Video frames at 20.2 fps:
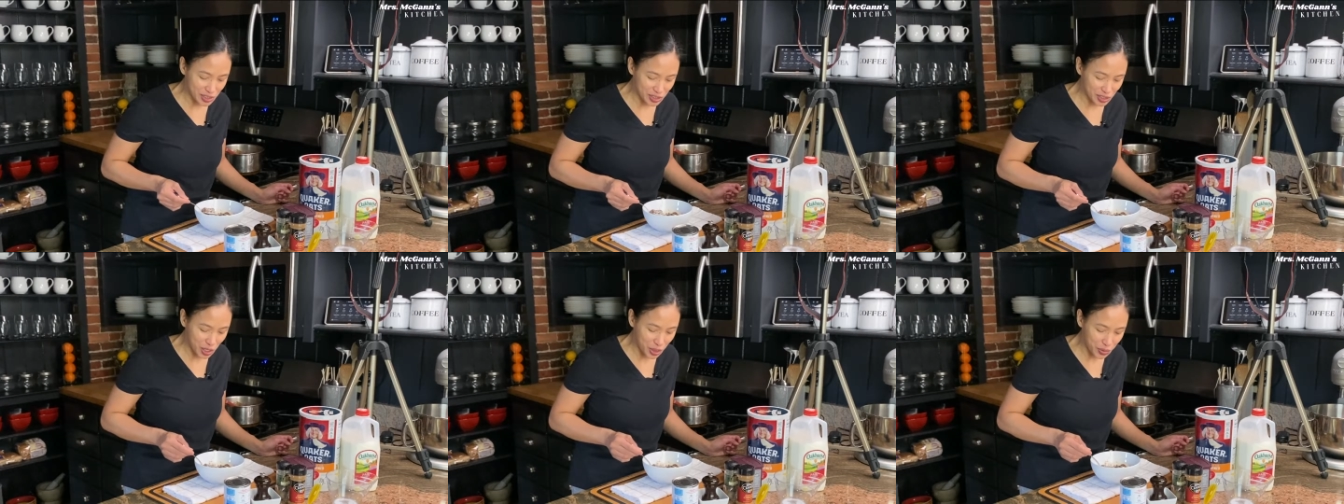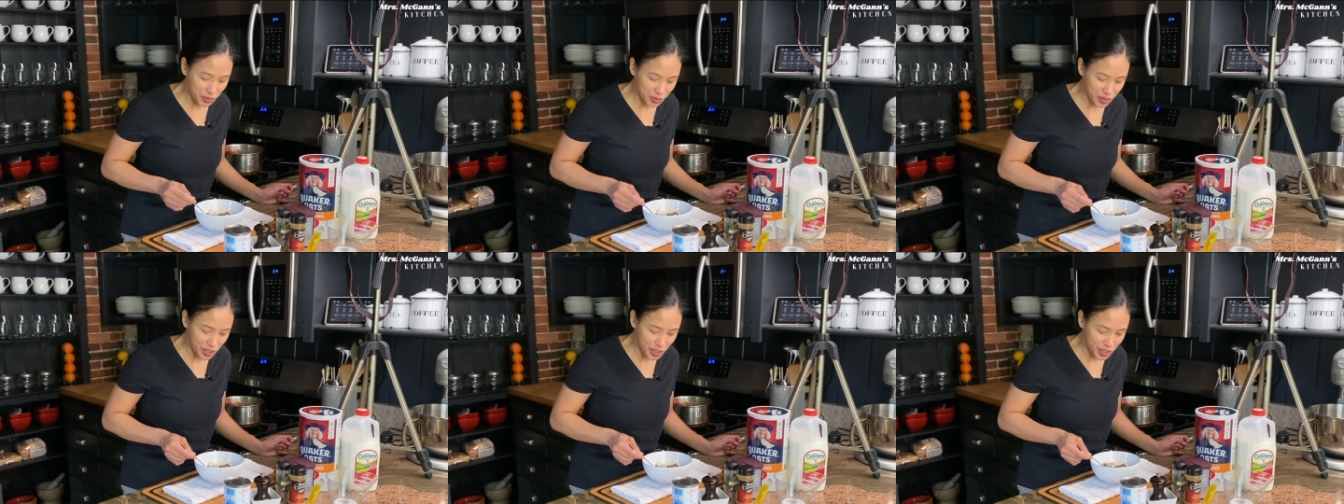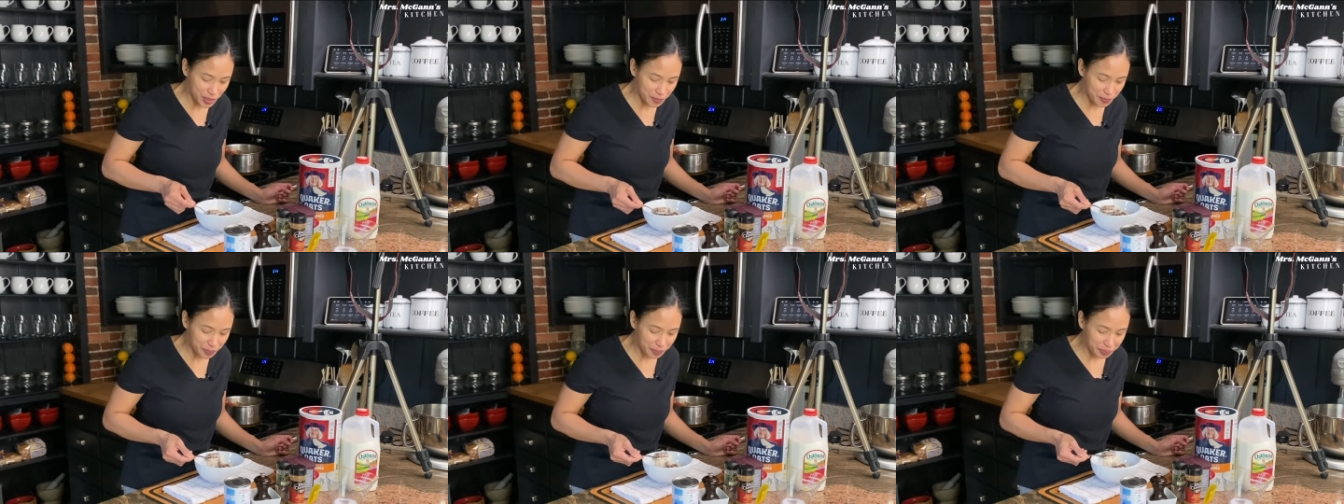so
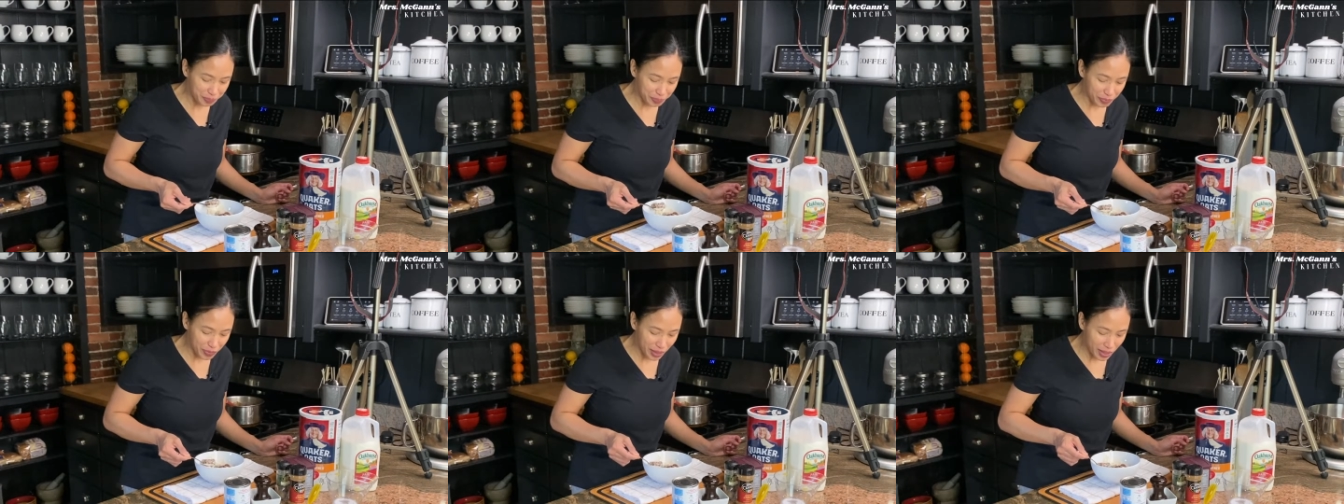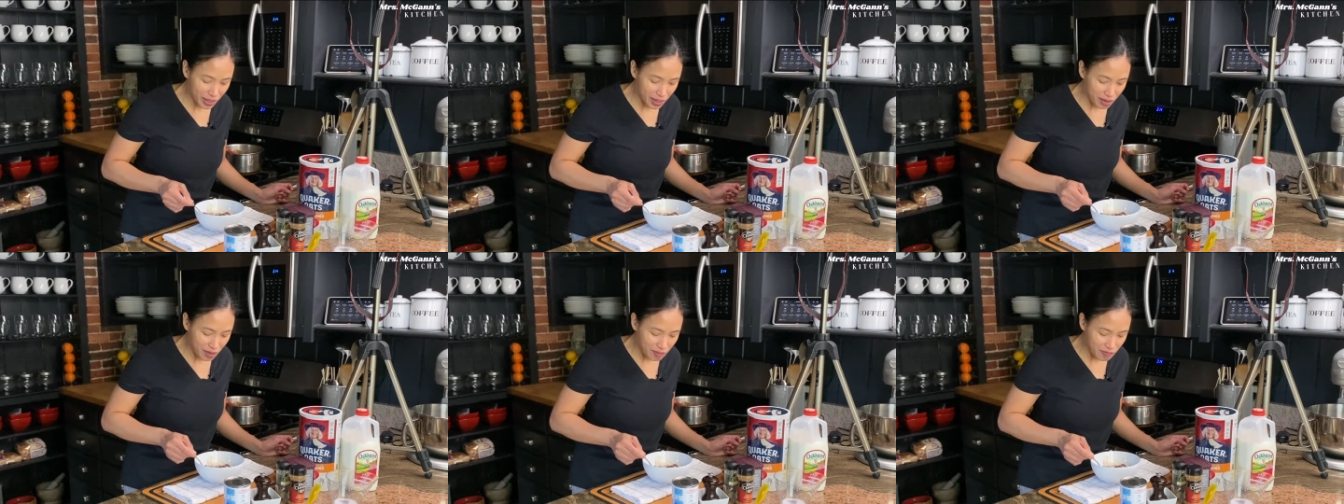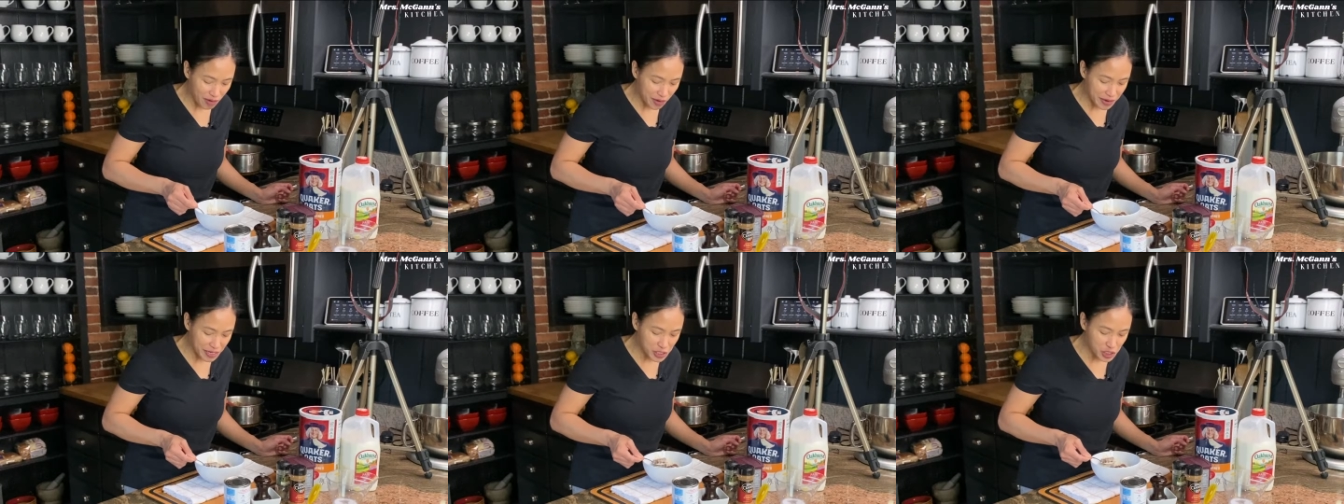good.
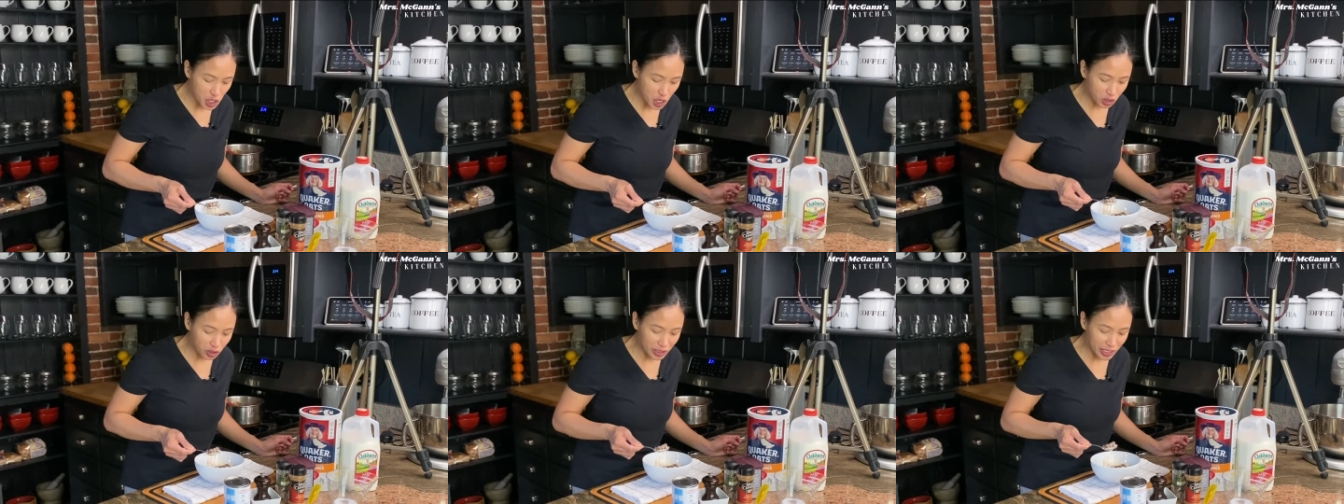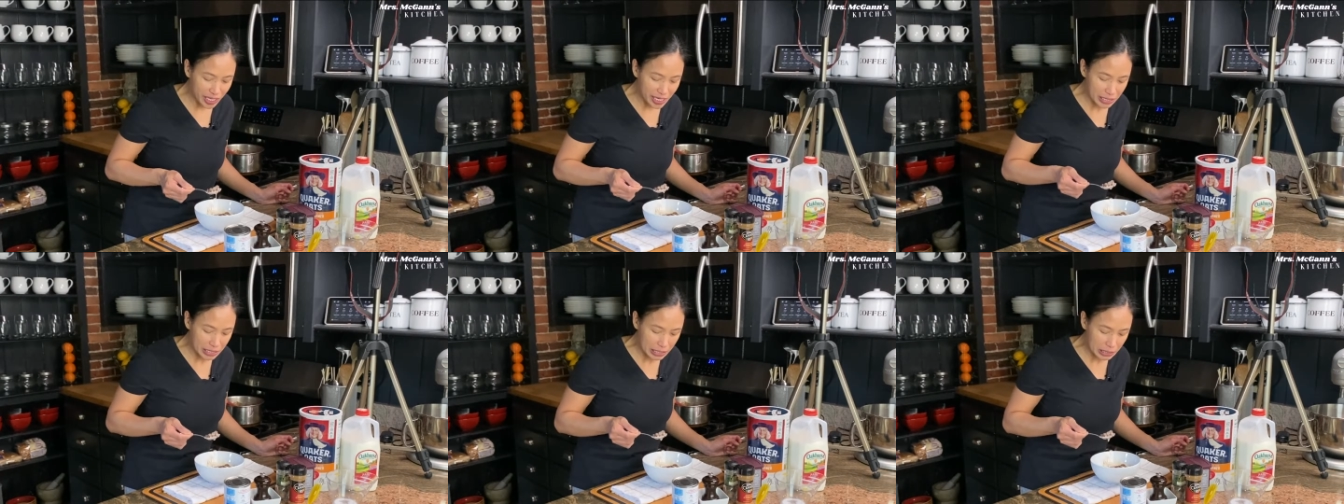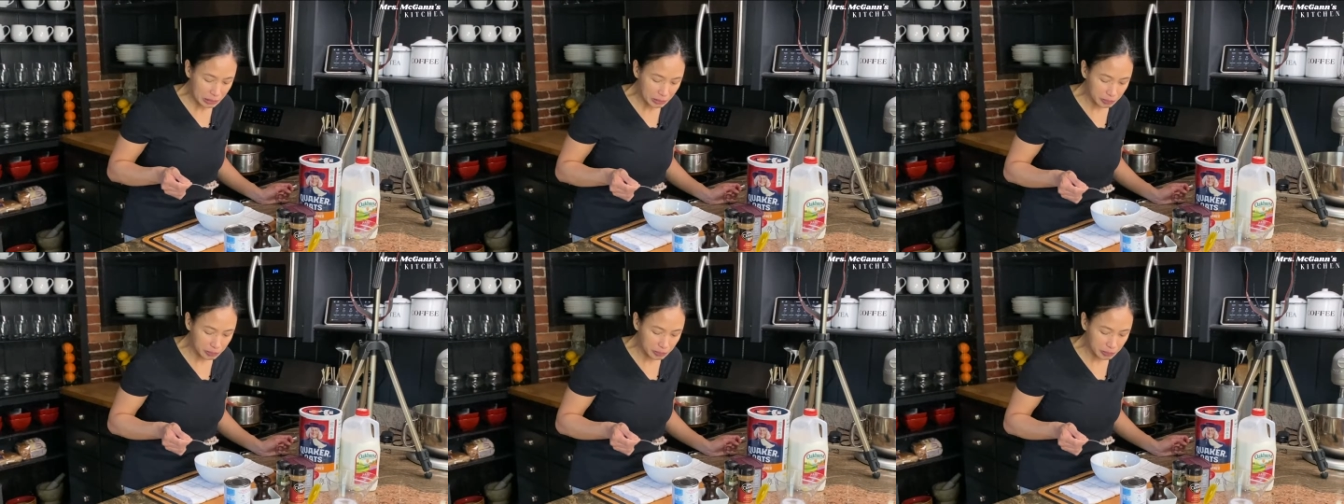Very chocolatey.